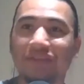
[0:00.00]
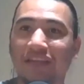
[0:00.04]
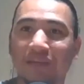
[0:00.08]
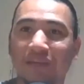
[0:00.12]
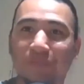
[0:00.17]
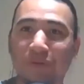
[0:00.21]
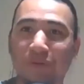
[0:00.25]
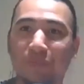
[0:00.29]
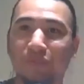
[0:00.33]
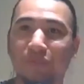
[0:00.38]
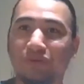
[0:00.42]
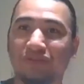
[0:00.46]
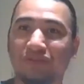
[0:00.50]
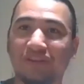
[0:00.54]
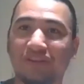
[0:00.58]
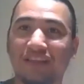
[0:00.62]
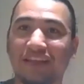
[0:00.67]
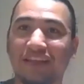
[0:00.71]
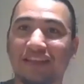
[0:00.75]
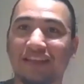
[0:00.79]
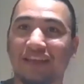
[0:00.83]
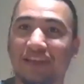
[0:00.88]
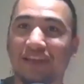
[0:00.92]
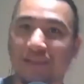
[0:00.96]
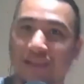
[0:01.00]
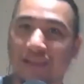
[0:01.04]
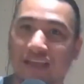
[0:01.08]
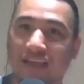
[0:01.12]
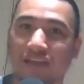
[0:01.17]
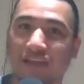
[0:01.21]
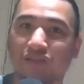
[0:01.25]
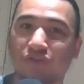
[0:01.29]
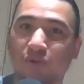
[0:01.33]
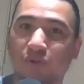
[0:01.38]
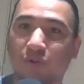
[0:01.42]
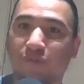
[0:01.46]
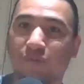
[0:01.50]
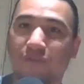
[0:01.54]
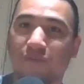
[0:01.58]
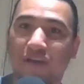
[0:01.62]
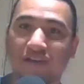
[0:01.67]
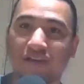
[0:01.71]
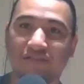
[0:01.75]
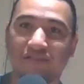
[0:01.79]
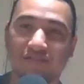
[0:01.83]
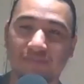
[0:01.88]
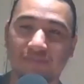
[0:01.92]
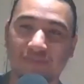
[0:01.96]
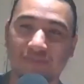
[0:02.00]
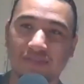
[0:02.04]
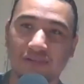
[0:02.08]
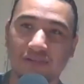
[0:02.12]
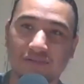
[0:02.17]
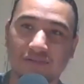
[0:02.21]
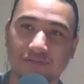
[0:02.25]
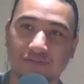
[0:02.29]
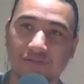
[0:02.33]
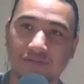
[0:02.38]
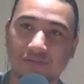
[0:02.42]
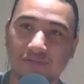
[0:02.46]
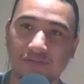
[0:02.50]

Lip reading: people, so that they can like control fires themselves?